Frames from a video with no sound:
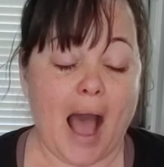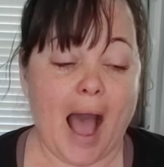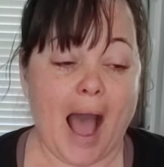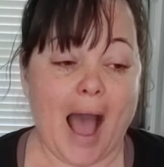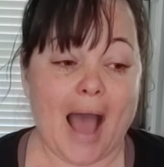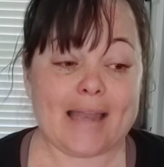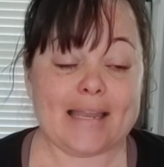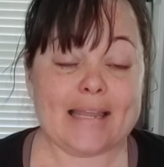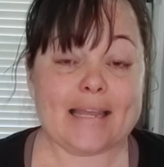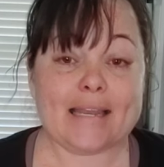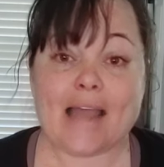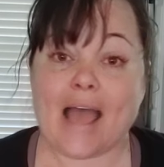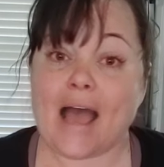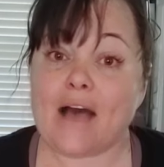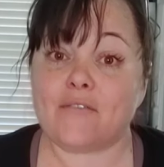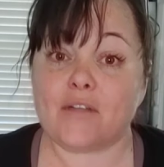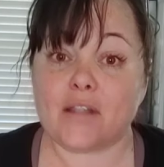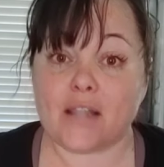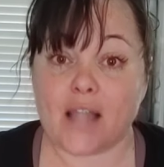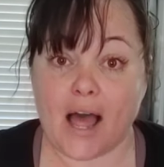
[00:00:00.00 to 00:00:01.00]
I didn't
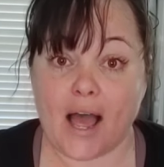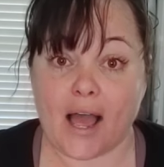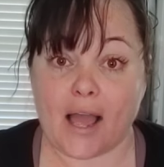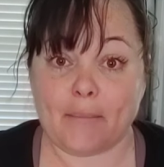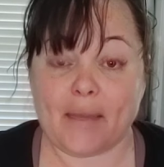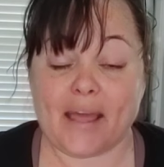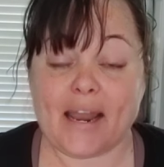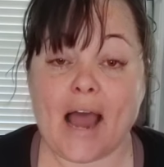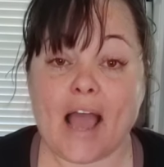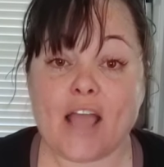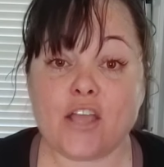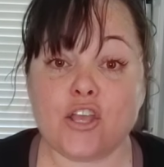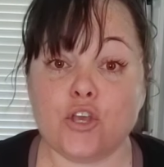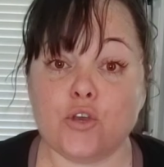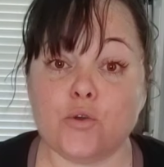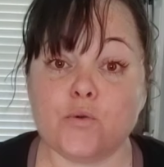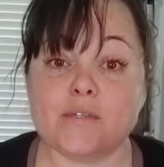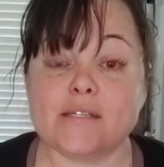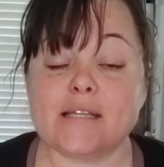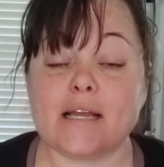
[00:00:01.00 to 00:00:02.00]
have a lime, and I
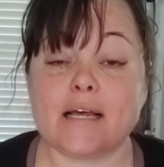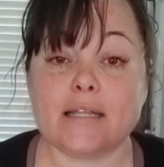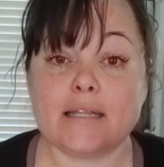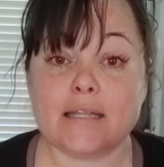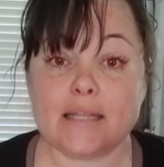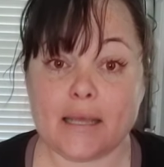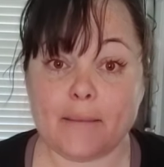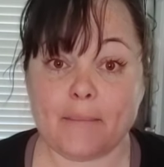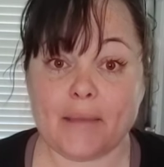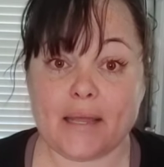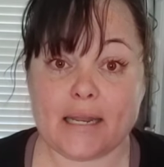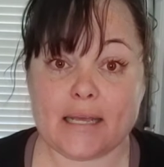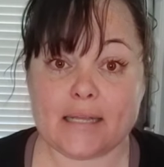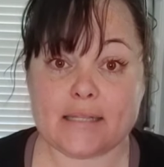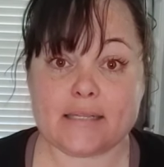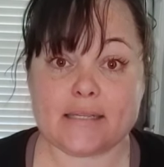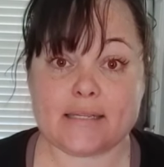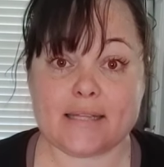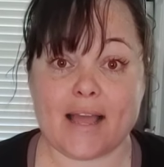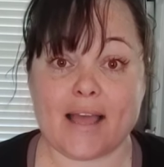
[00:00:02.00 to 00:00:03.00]
used a lemon
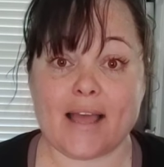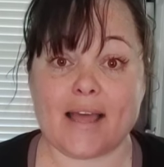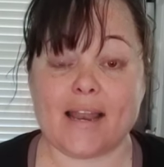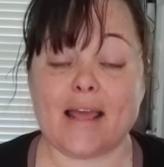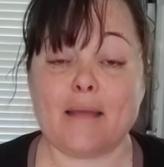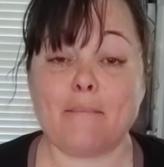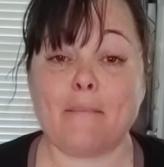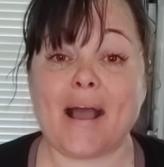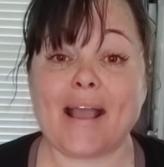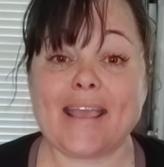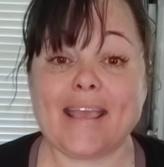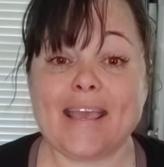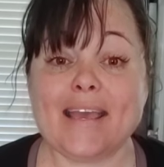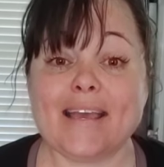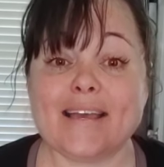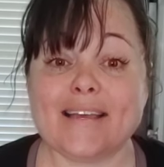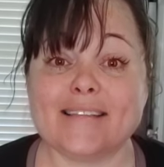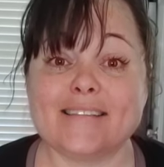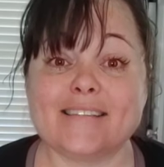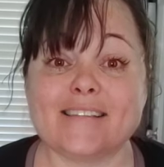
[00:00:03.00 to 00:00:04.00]
instead, and my
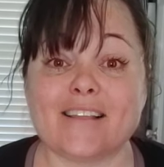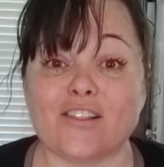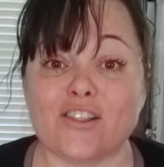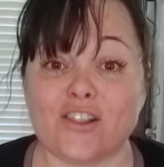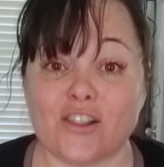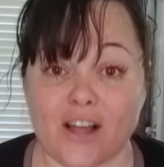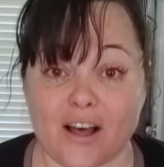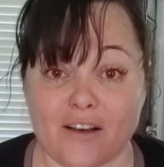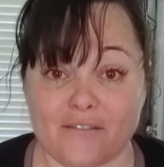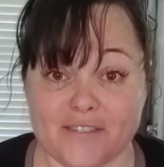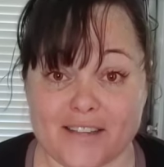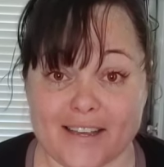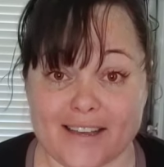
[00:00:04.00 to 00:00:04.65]
kids loved